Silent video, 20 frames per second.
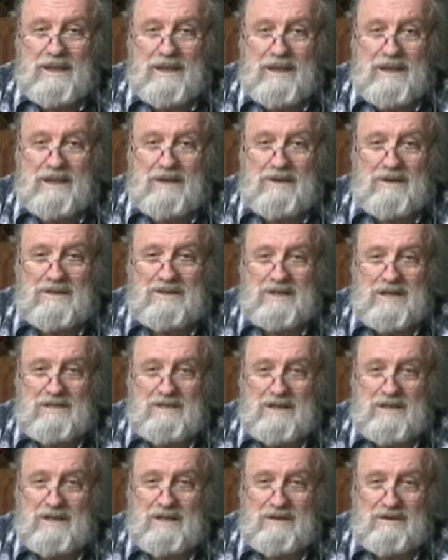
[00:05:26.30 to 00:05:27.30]
And of course, that's
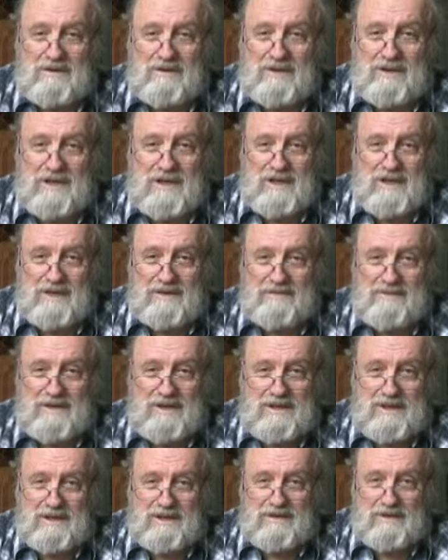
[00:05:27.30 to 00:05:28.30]
not the only kind of
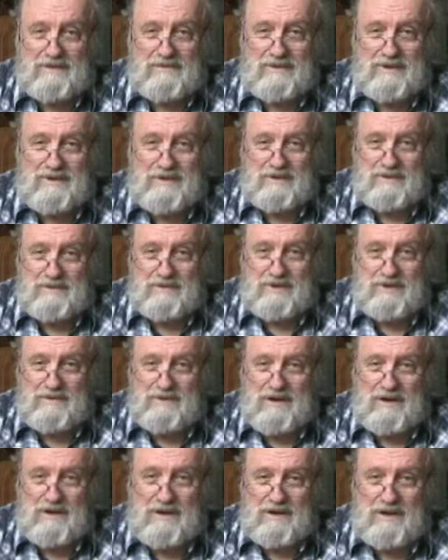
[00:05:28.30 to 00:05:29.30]
thinking that we do. We do
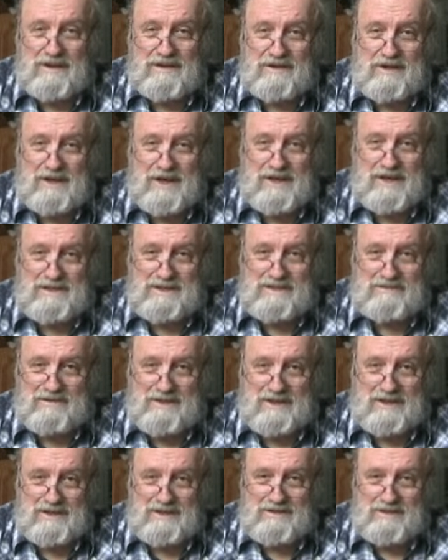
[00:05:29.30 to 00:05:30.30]
all other kinds of
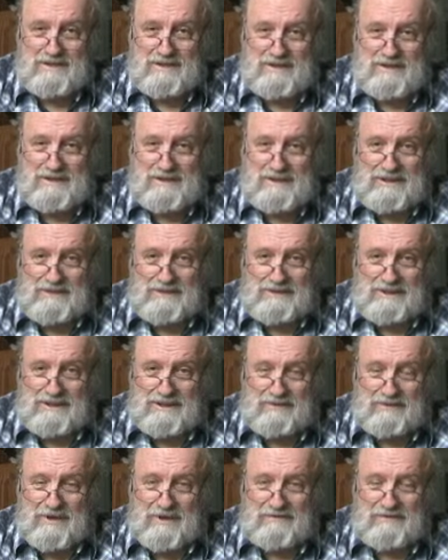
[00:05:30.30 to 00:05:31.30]
things. You
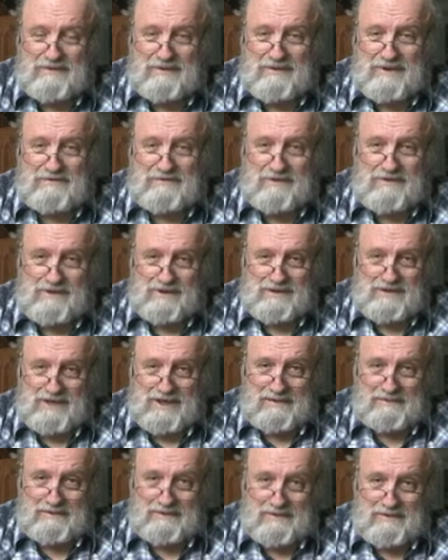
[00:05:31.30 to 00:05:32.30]
know, reverie, for
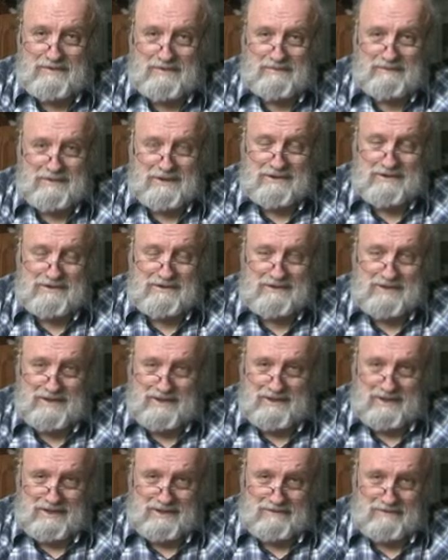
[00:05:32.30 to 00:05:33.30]
example, and we picture
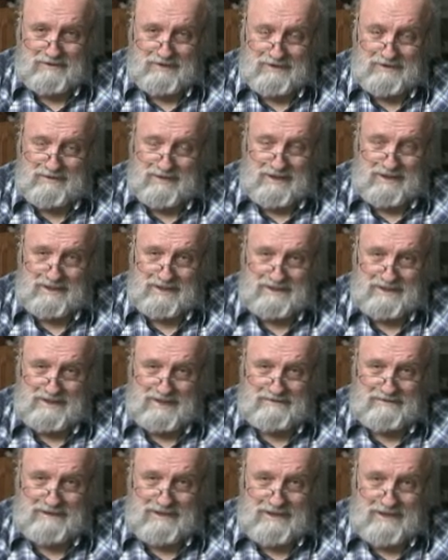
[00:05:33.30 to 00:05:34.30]
thinking, and we do all this
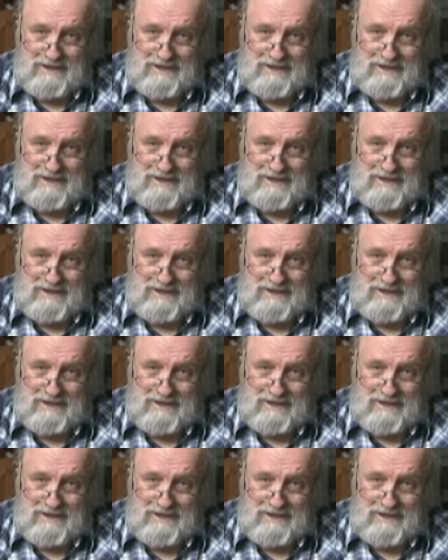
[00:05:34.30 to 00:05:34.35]
stuff.